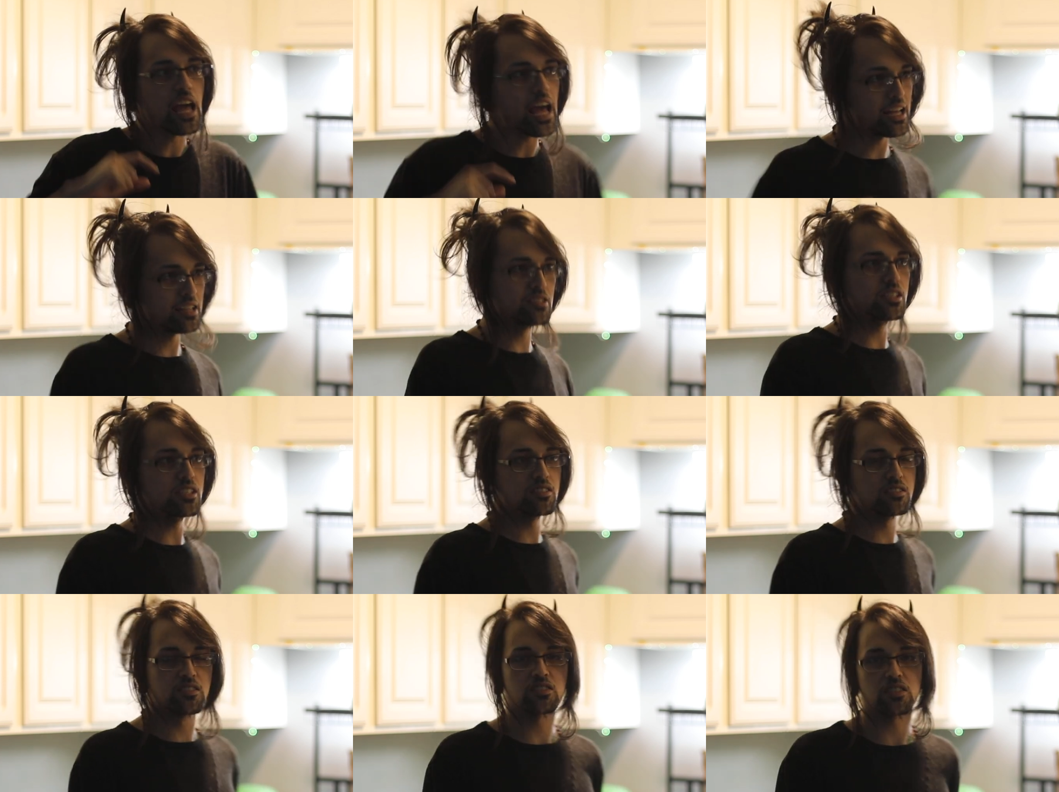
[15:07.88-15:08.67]

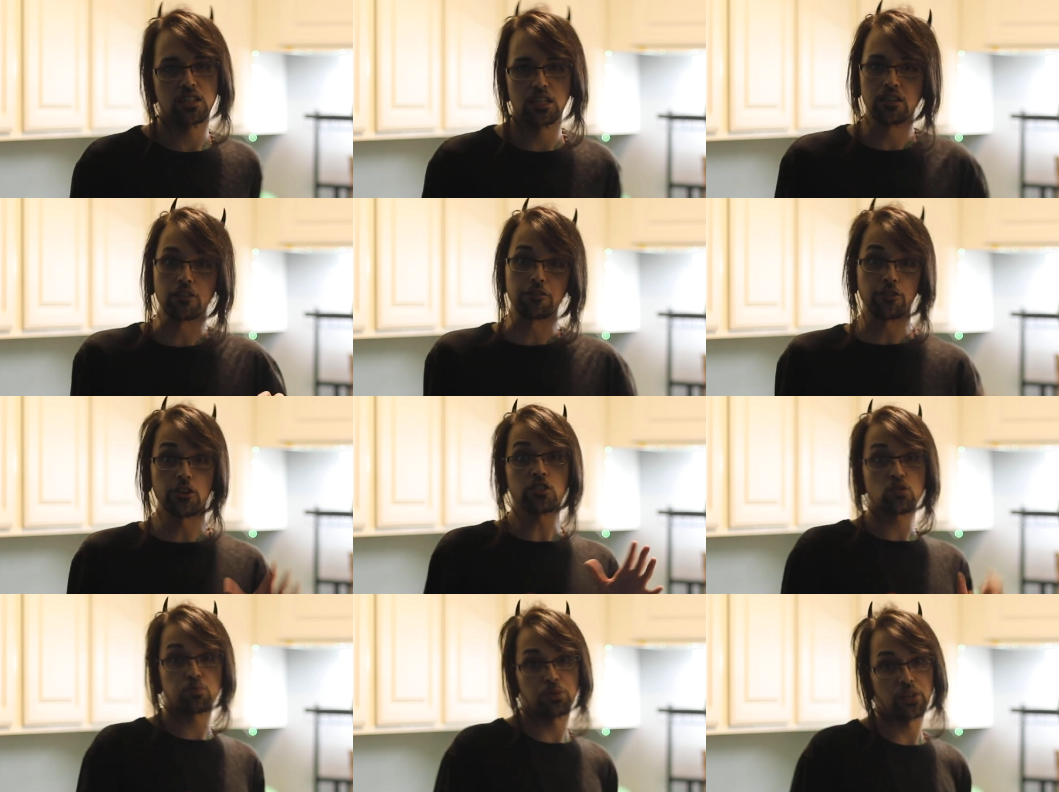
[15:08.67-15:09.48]
exists in the
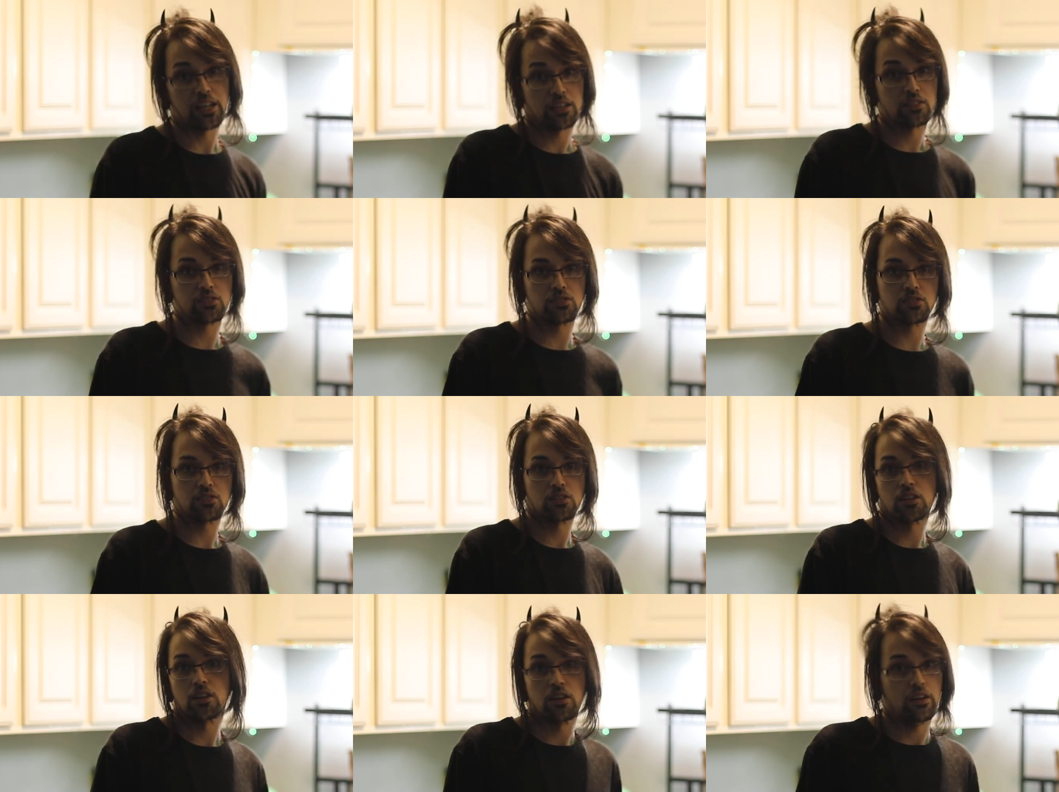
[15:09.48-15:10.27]
first
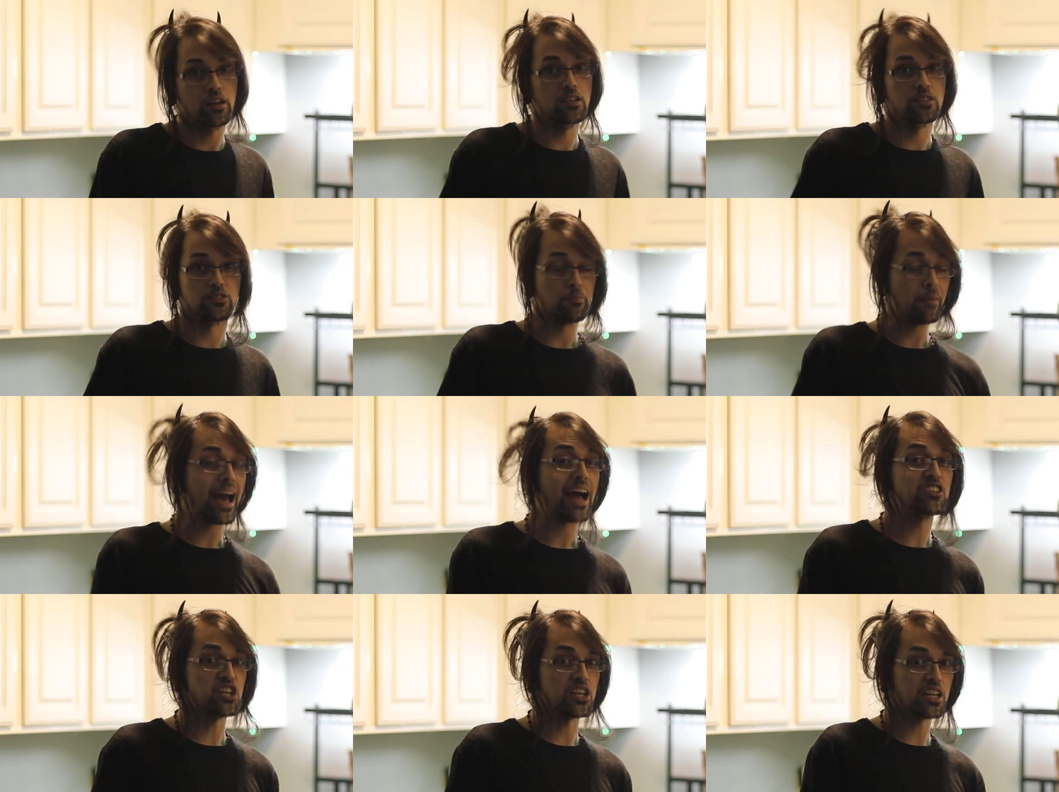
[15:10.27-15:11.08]
place, is
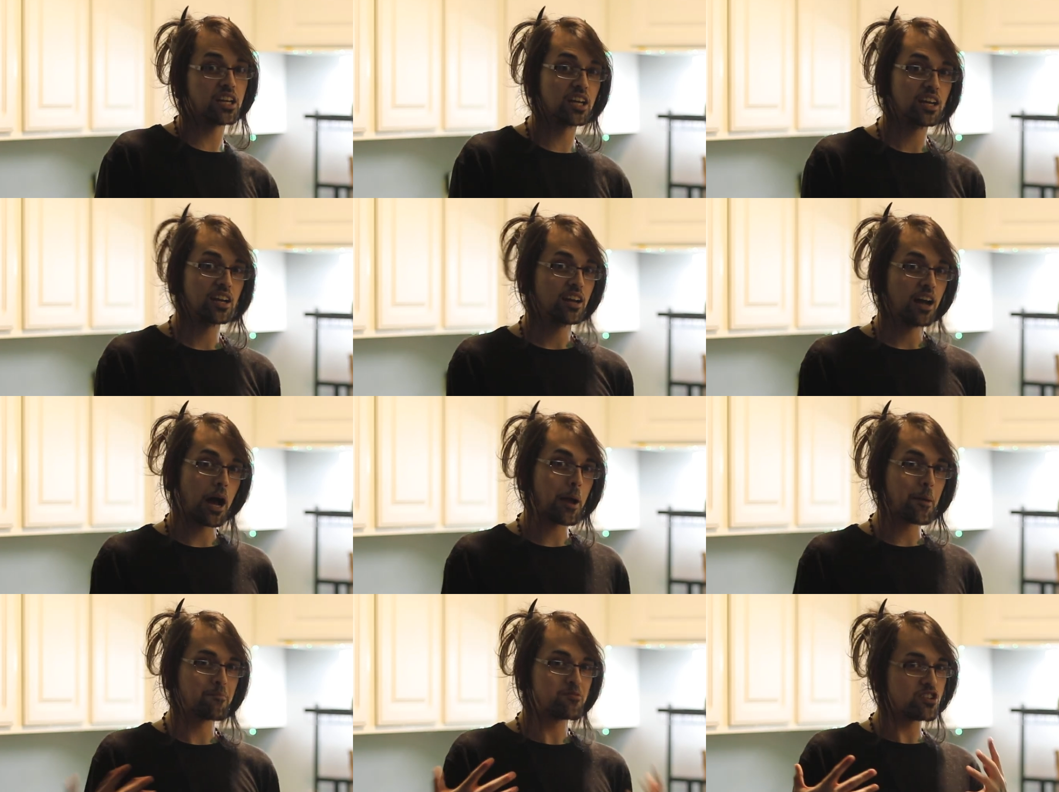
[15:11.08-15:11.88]
magic.
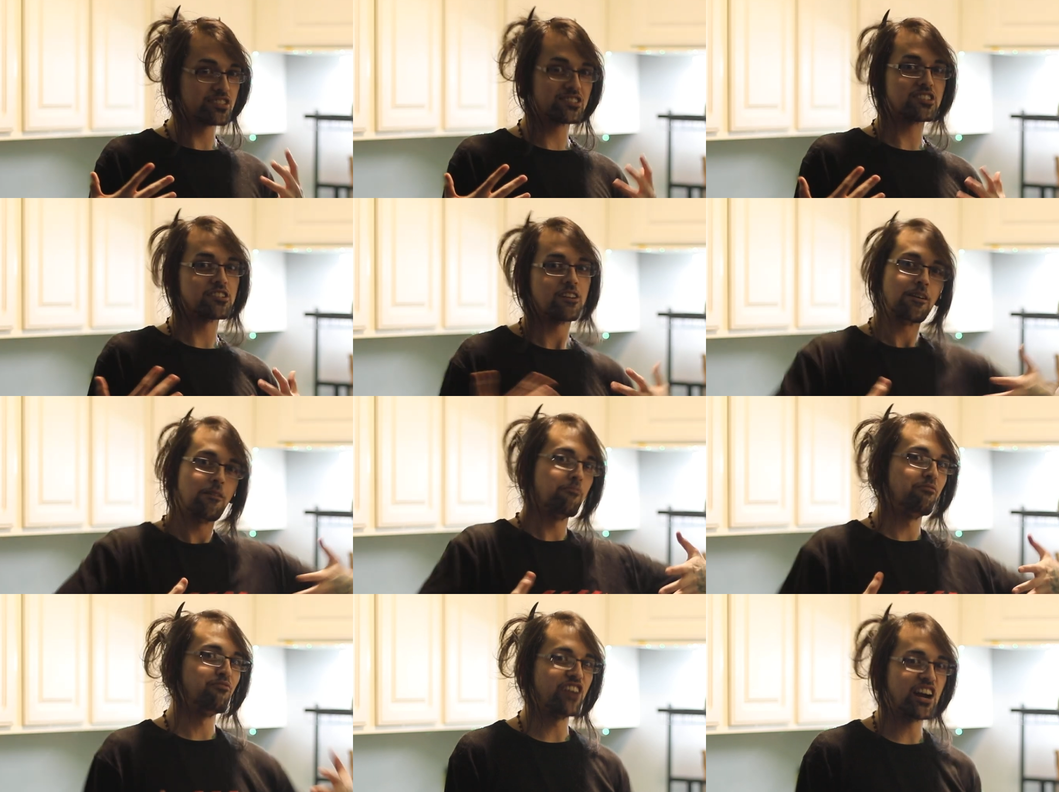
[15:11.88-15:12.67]
I'm just a
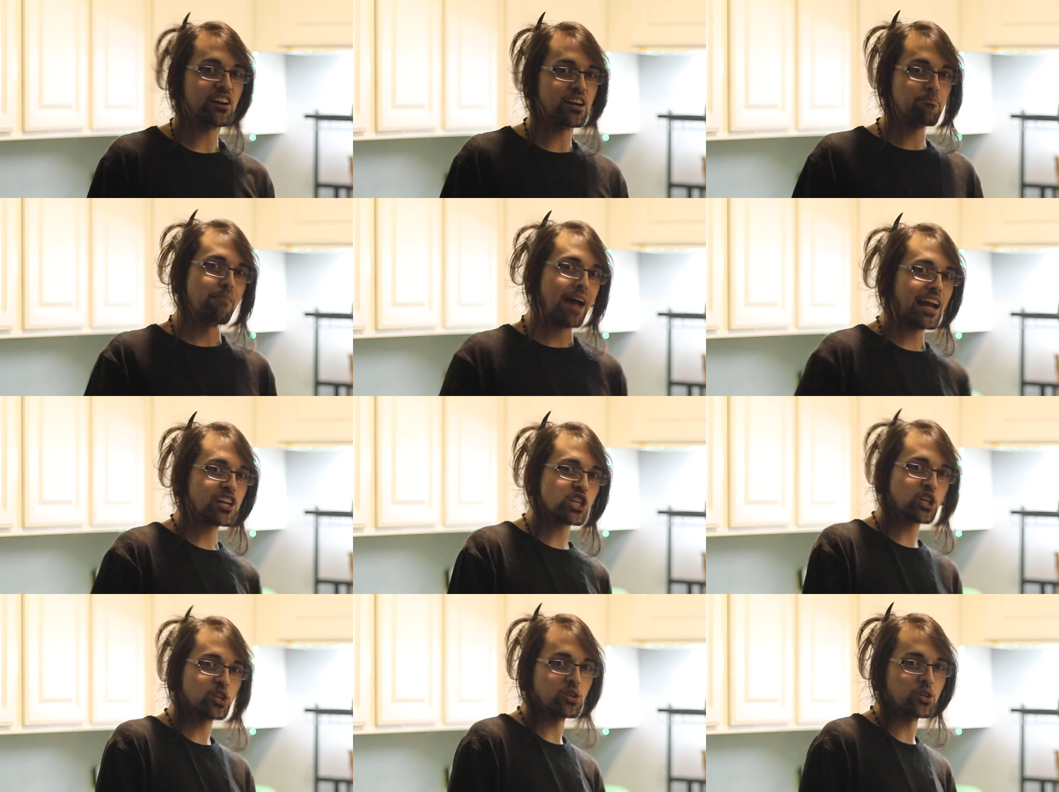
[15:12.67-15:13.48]
very
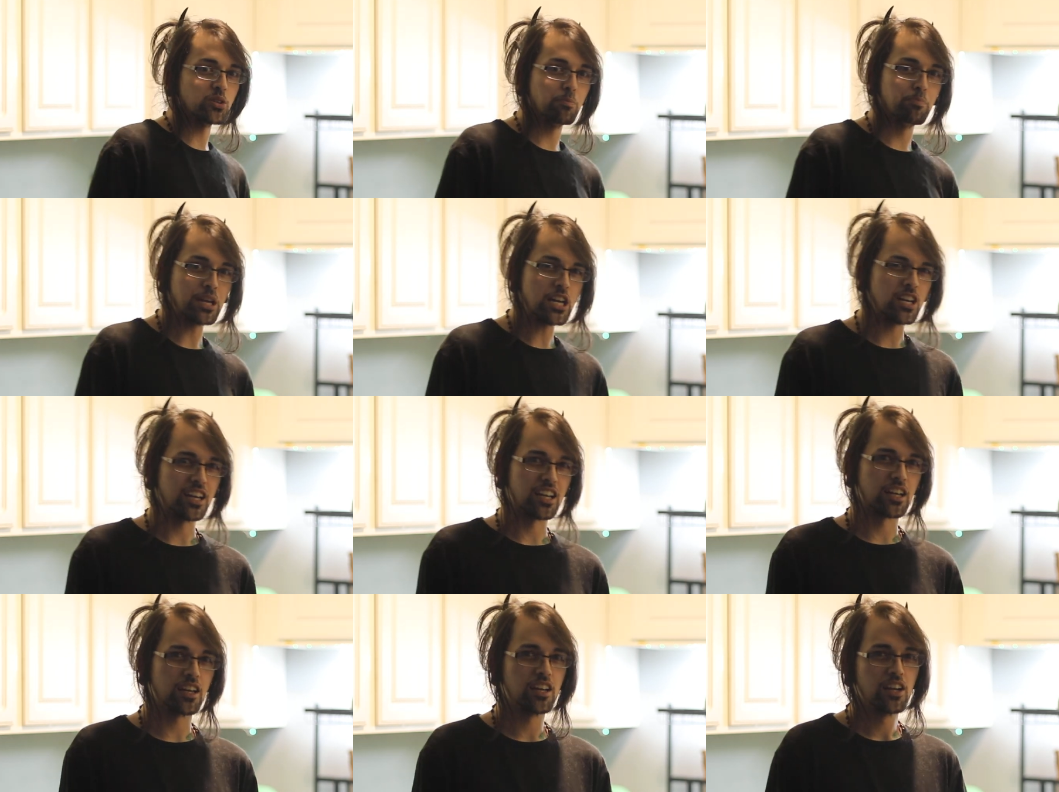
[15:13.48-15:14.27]
magical
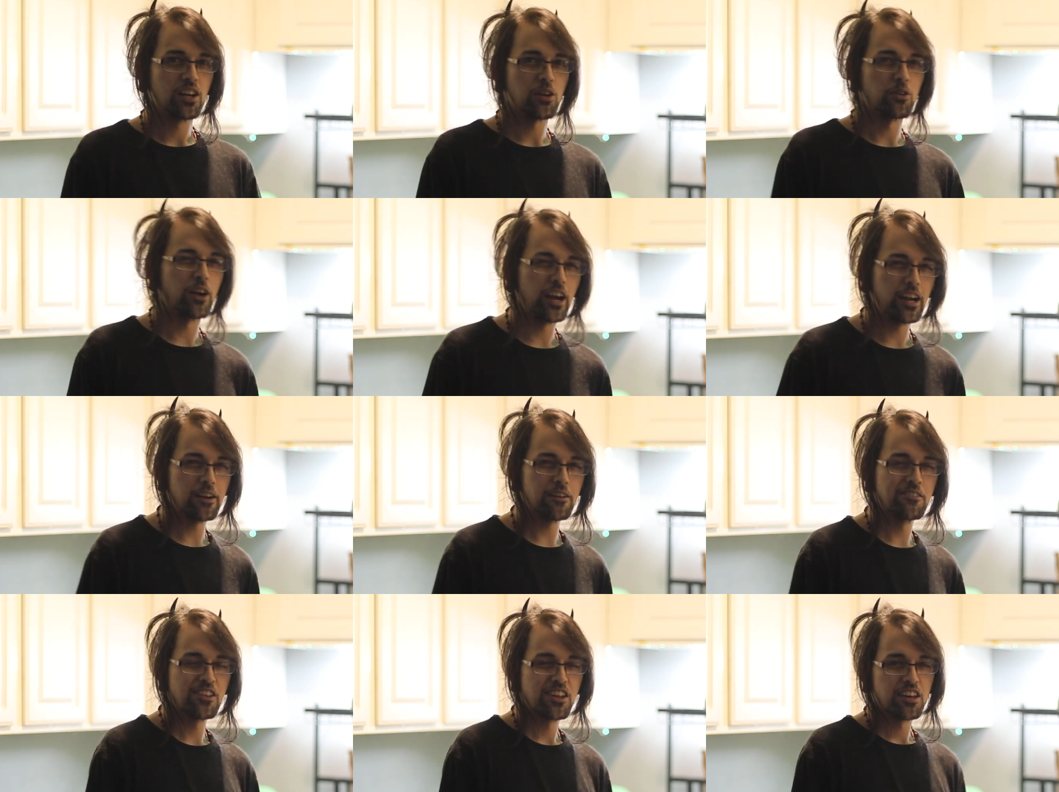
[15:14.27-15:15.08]
being, right?